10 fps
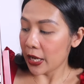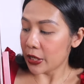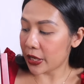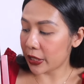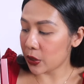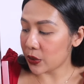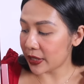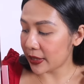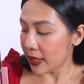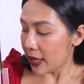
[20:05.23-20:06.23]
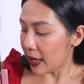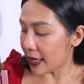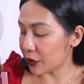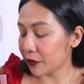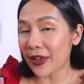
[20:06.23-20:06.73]
You can use it
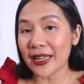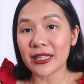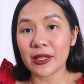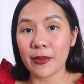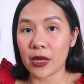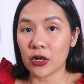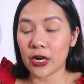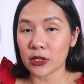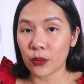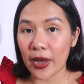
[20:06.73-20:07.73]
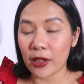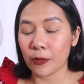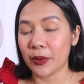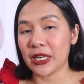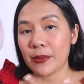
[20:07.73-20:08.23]
as your vanity mirror as well,
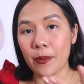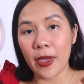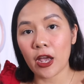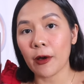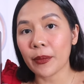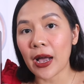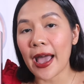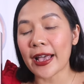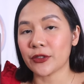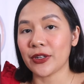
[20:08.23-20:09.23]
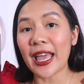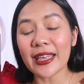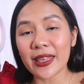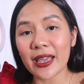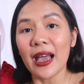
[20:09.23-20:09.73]
or pag nagme-makeup ka, extra
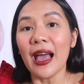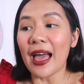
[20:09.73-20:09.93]
lighting.